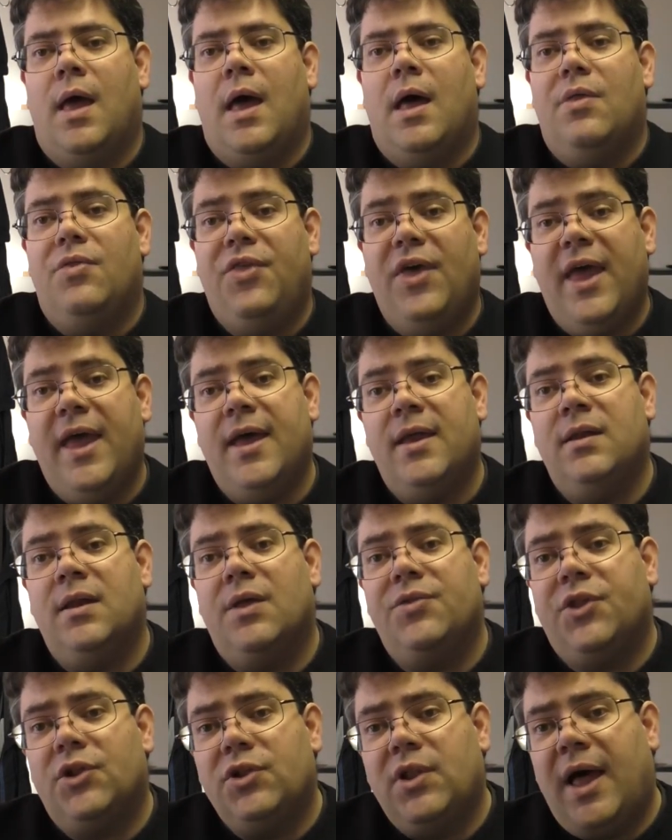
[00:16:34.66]
than
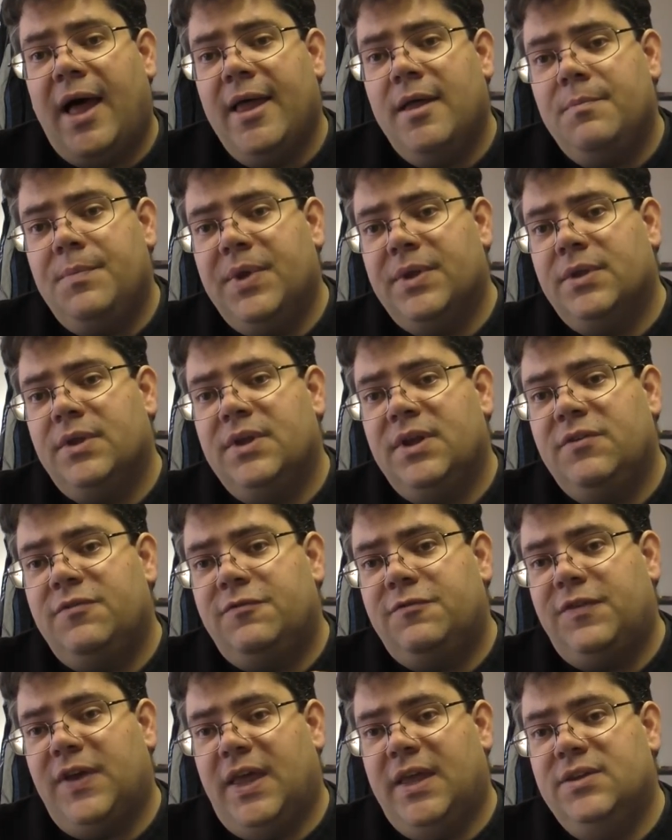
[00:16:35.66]
the liability
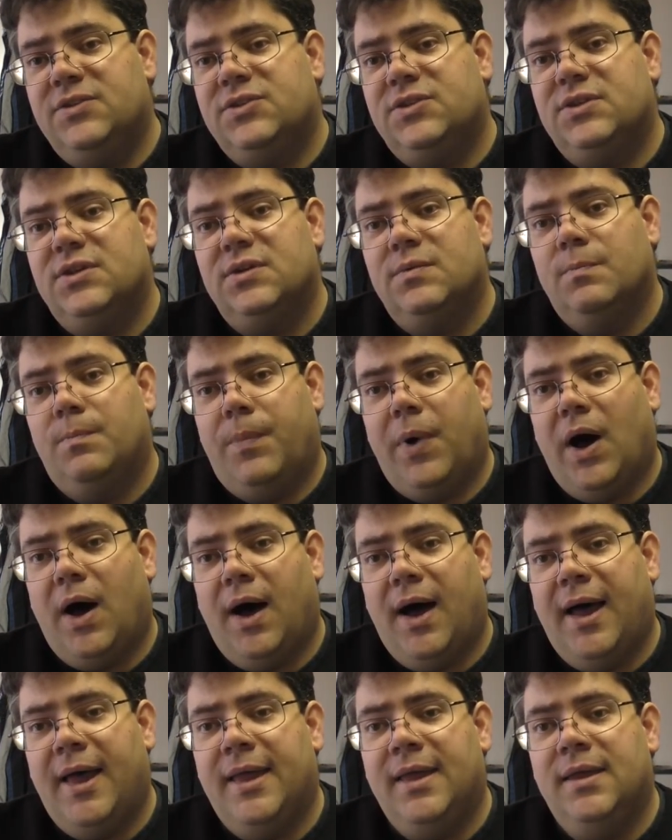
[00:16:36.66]
faced
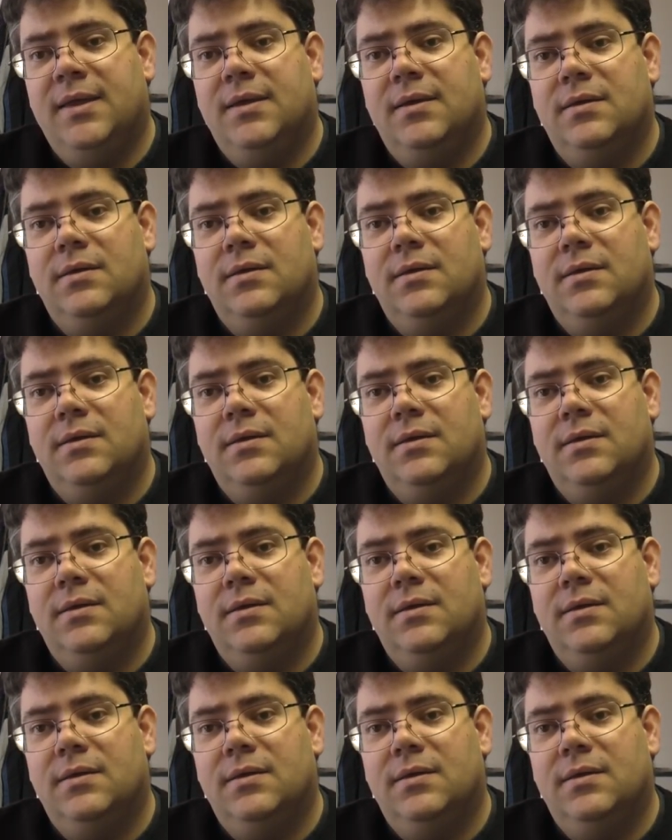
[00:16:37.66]
by